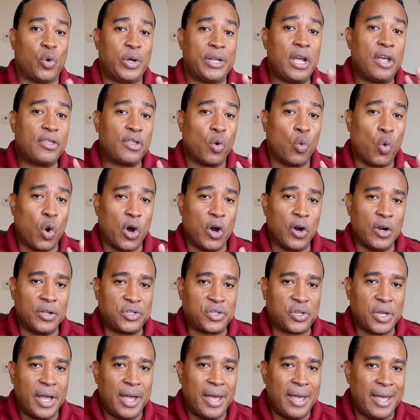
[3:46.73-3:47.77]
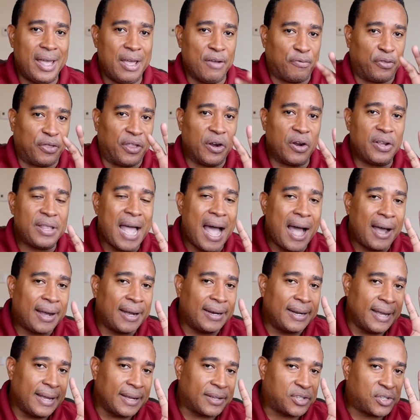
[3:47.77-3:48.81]
in other words, if they're not
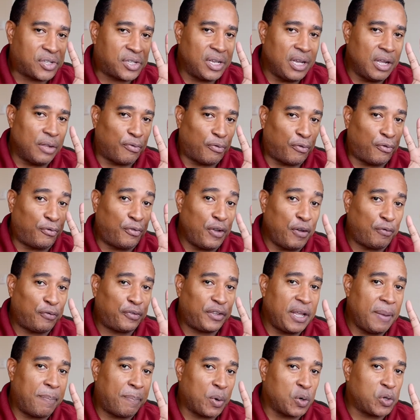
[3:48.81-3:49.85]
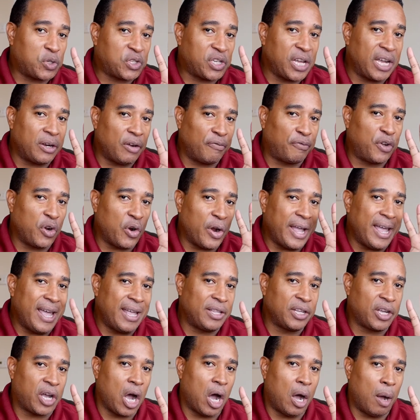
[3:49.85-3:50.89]
gonna exceed 50% of your
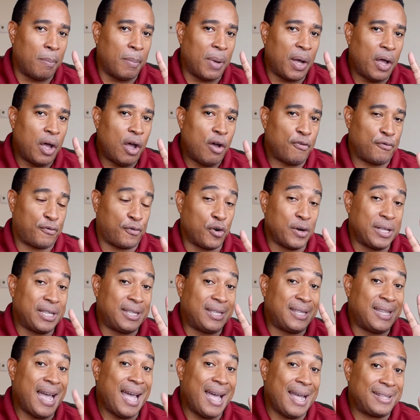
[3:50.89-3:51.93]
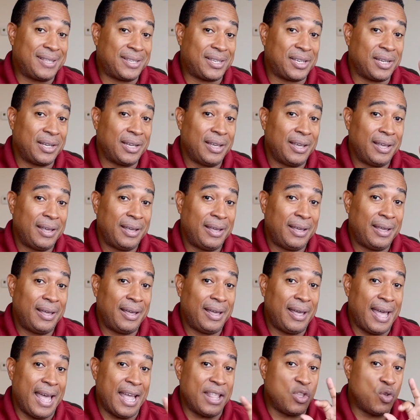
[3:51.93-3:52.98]
income for debt,
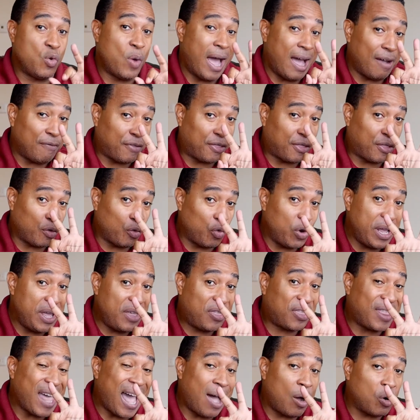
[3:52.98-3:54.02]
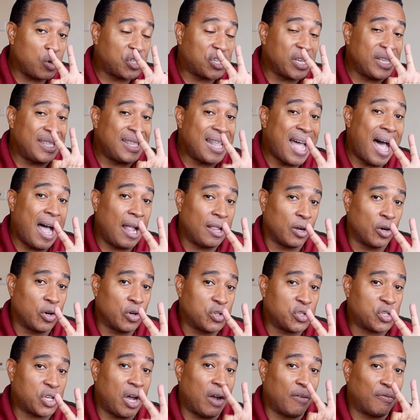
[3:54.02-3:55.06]
and you have
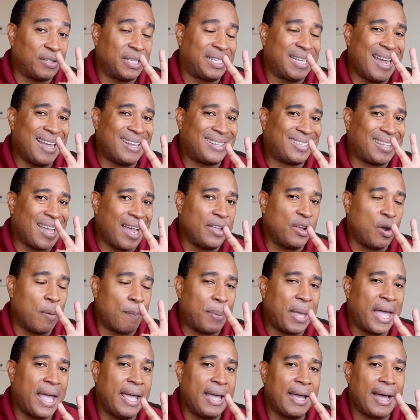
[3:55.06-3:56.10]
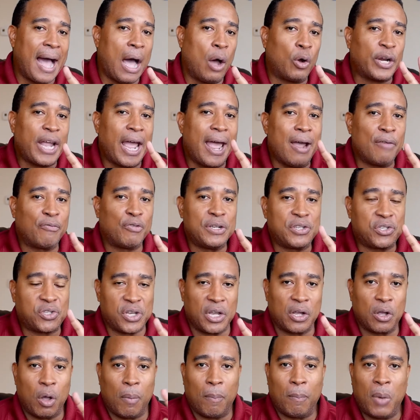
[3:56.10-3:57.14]
$3,000 of debt that you're paying out every
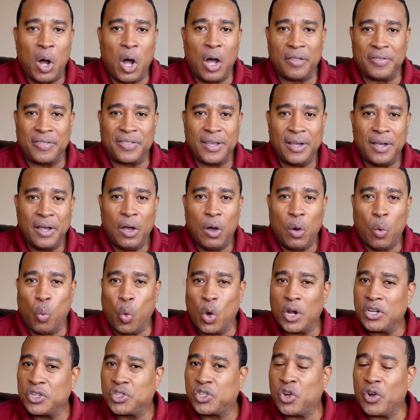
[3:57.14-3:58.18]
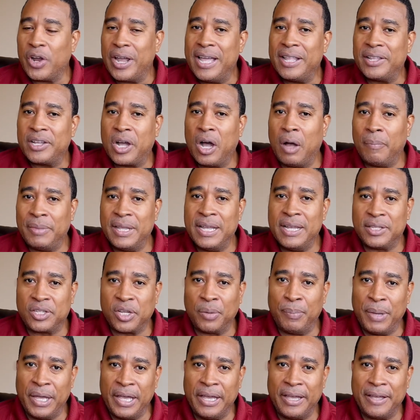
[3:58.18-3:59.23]
single month, what does your income need to
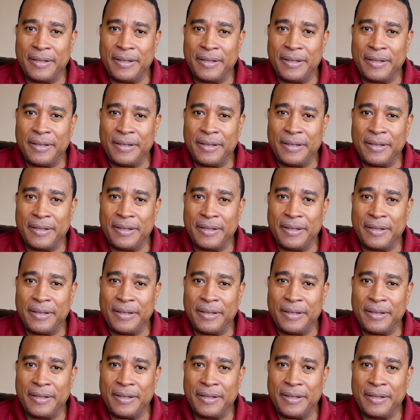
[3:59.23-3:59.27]
be?